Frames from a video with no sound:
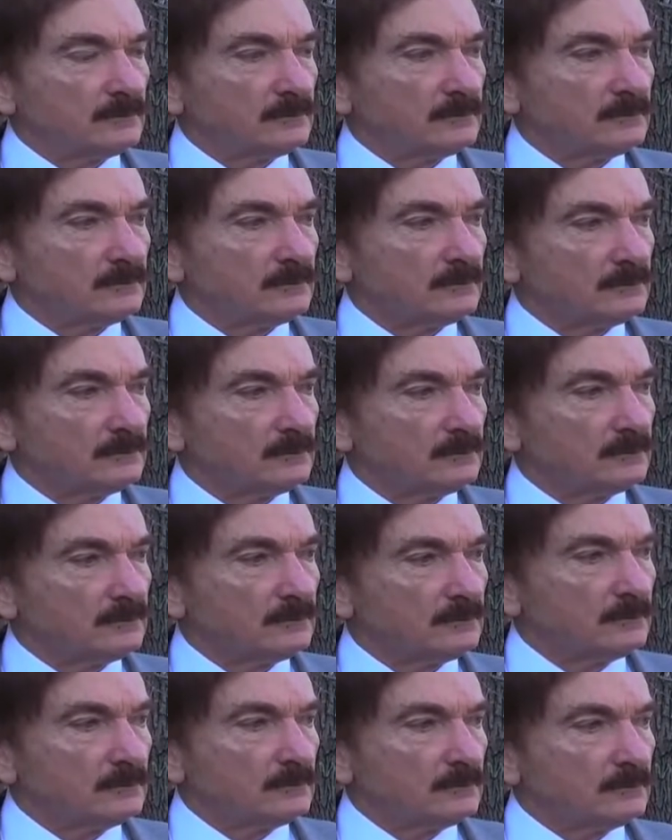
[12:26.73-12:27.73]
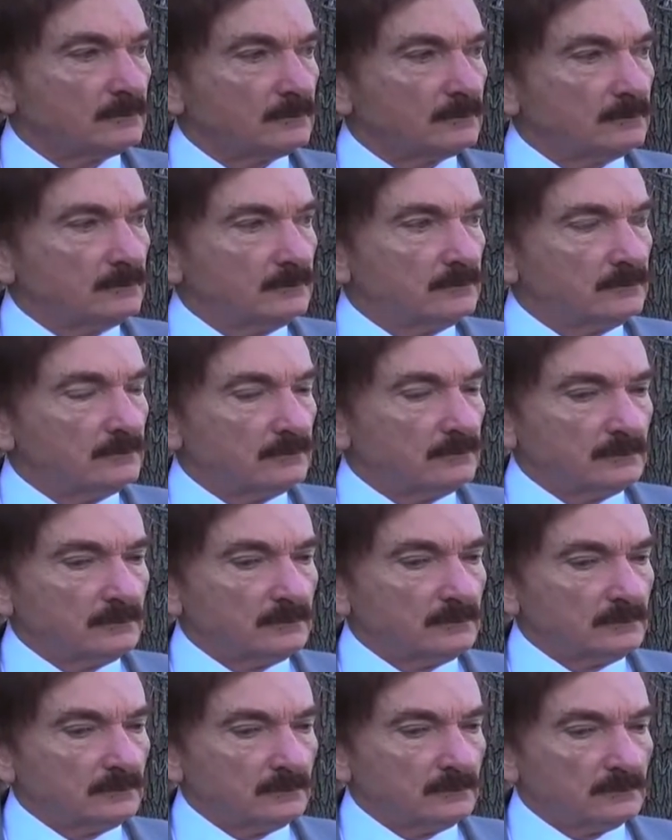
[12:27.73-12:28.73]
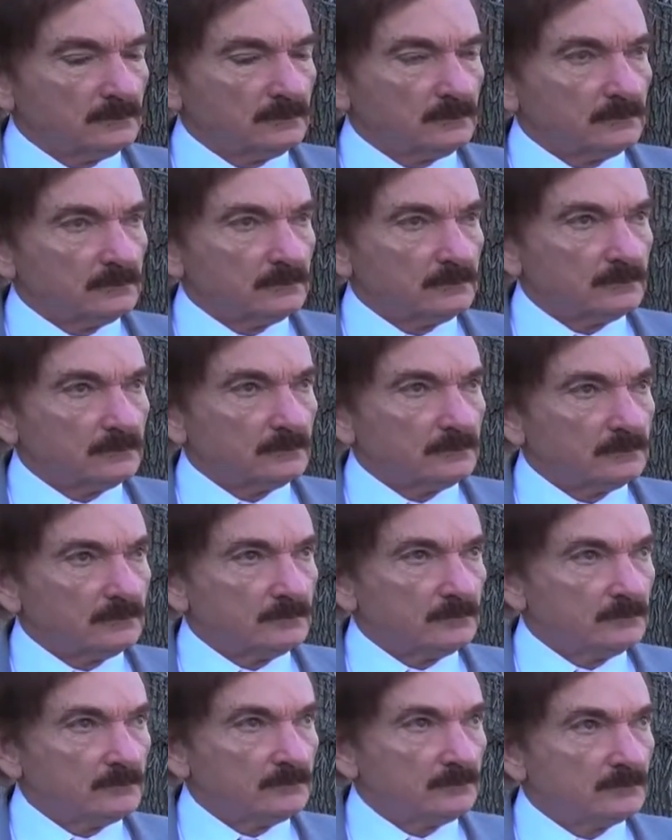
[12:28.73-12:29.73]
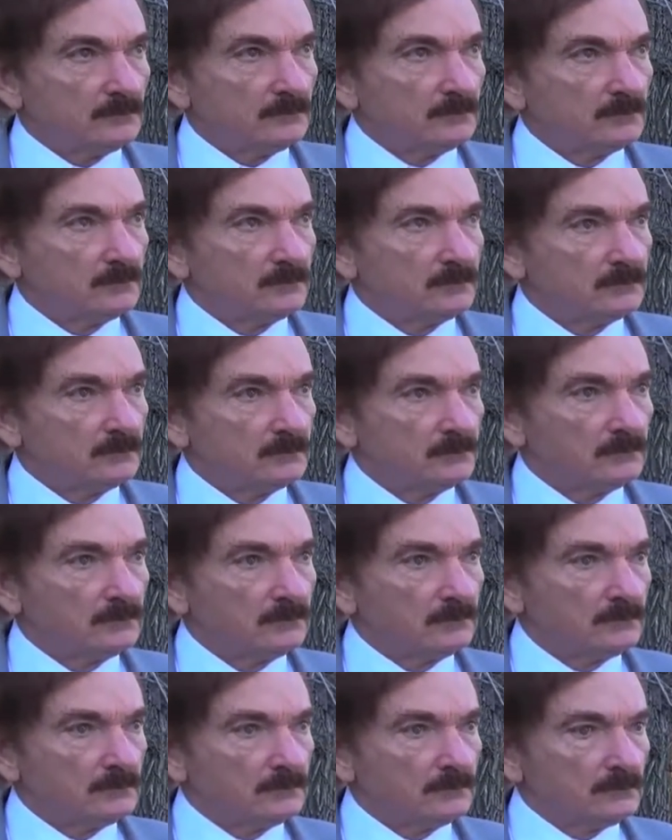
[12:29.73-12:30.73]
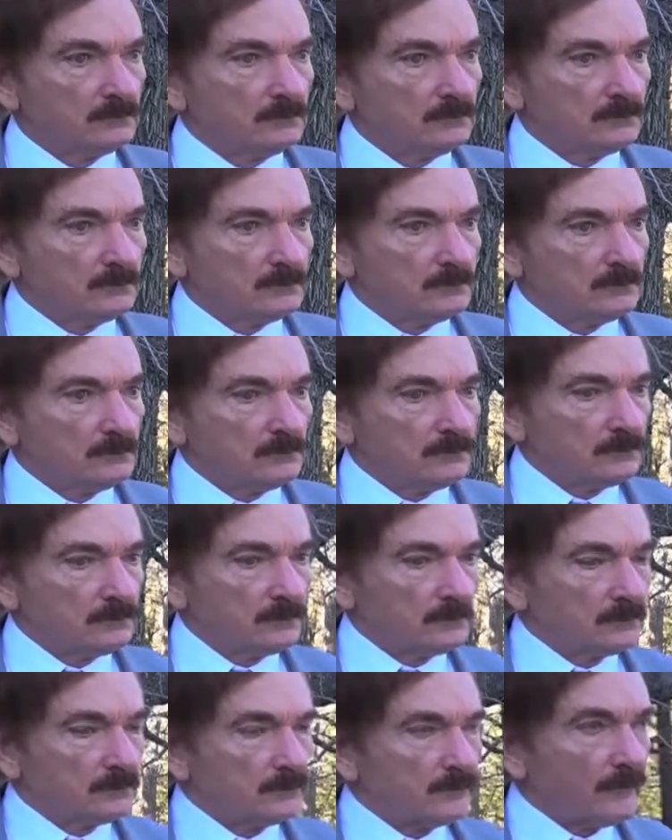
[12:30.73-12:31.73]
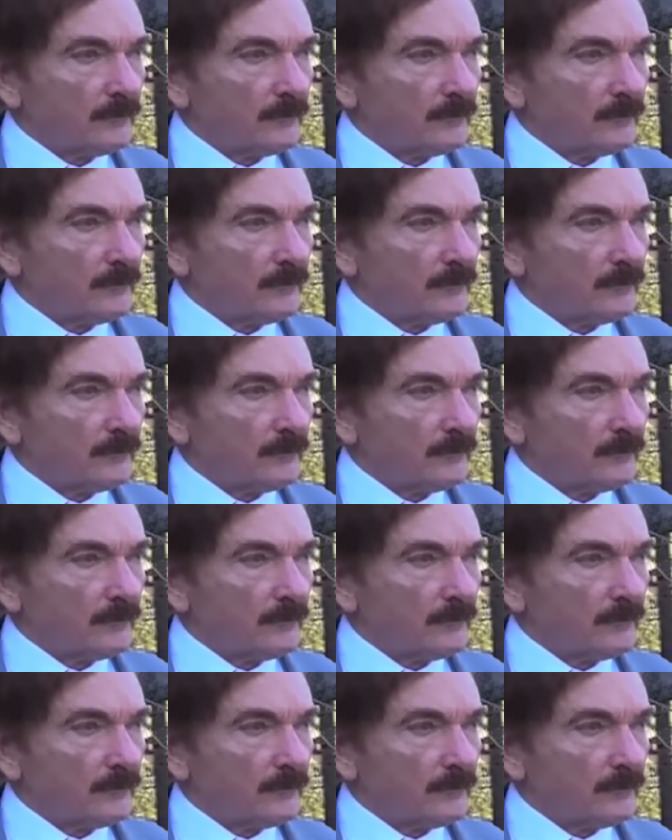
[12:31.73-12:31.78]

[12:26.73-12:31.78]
The person shown says nothing.